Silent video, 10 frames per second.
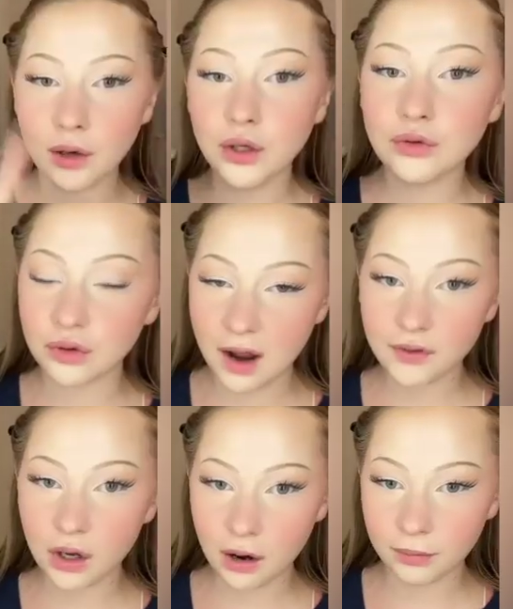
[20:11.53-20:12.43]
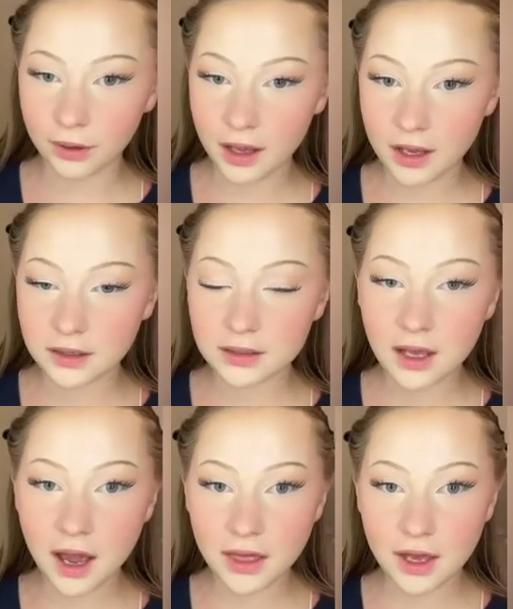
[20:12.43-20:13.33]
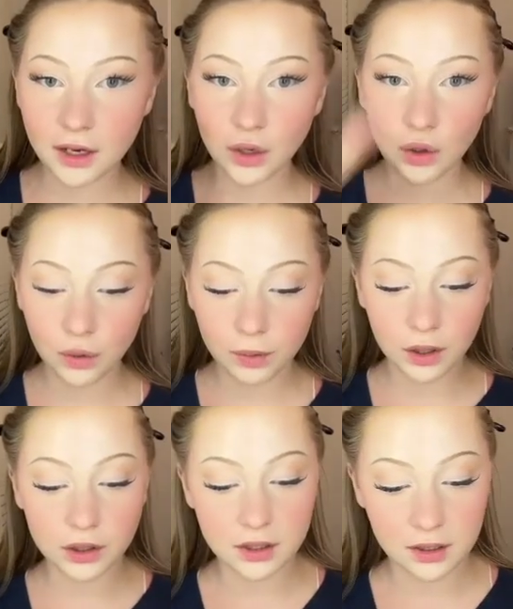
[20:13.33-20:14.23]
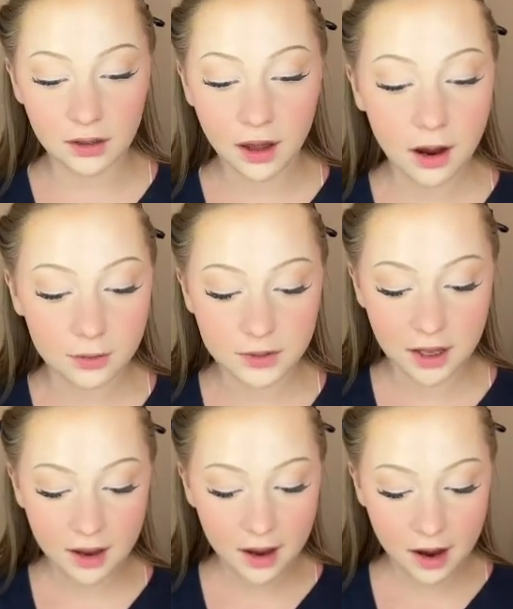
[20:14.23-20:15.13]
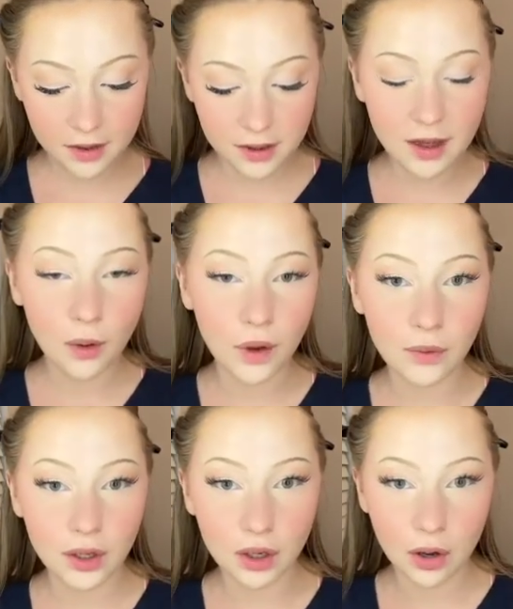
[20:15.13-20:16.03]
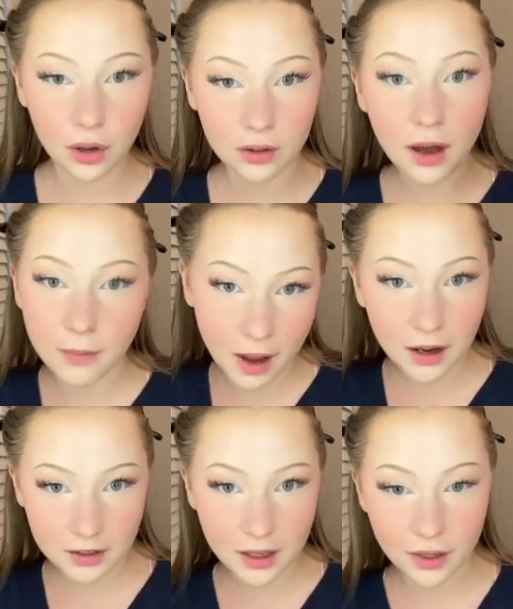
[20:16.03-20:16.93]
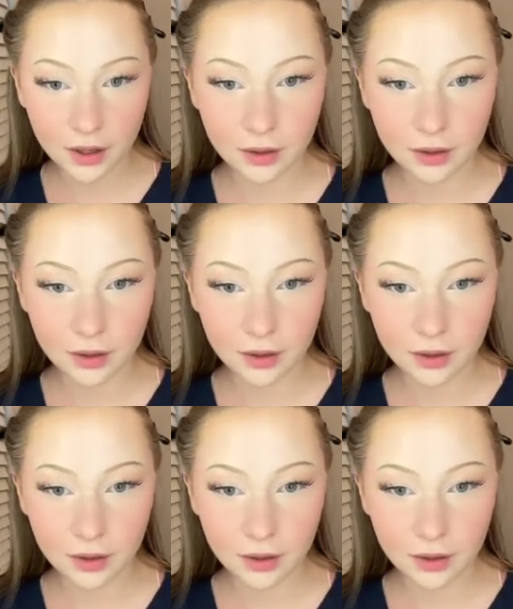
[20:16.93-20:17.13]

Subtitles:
you drive to our place and then Uber to the clubs, and then that way we can all come back together,